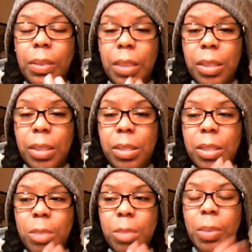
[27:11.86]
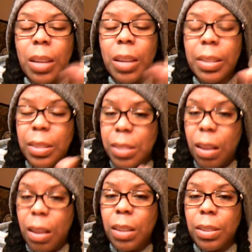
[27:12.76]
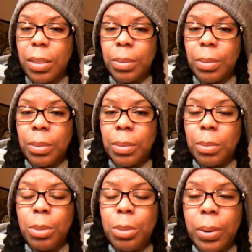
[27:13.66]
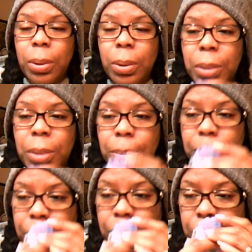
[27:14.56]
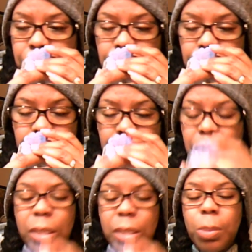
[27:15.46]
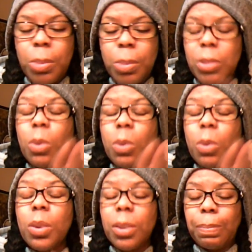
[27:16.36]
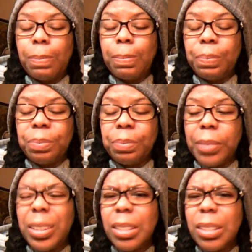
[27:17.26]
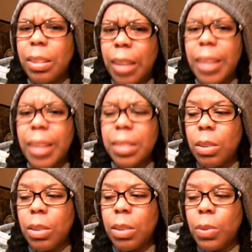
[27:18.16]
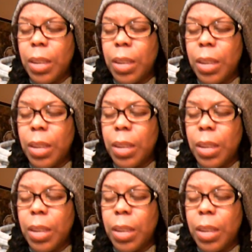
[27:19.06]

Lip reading: this. It smells like the solid when you burn it. And it smells so good. It doesn't last as long as